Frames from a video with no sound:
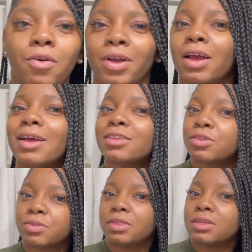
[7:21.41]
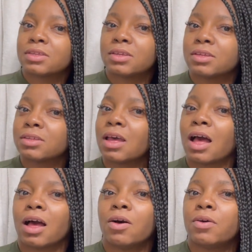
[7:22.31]
right guys, so this is
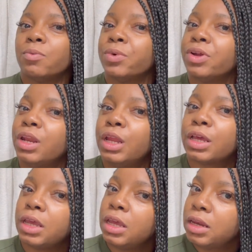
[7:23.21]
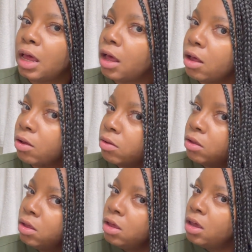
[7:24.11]
how we're looking now.
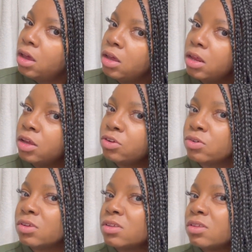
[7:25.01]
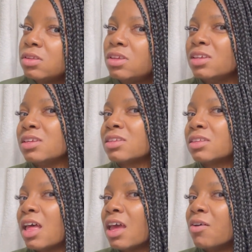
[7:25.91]
And as you can see, is
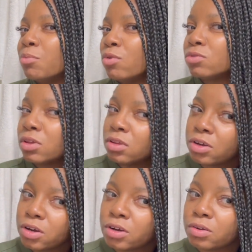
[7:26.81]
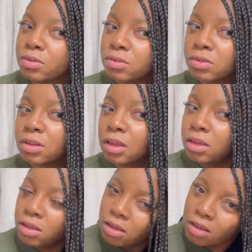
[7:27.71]
I have most of the curls like
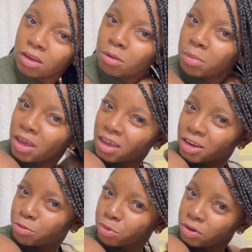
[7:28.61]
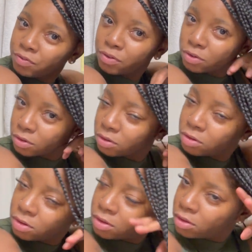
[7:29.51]
in the back and it's pretty full.
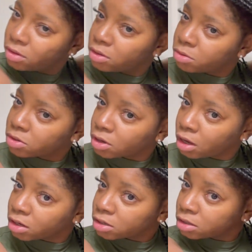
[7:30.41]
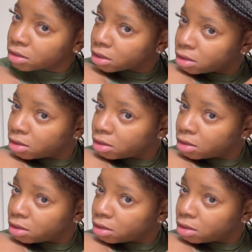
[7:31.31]
Show you how this looking.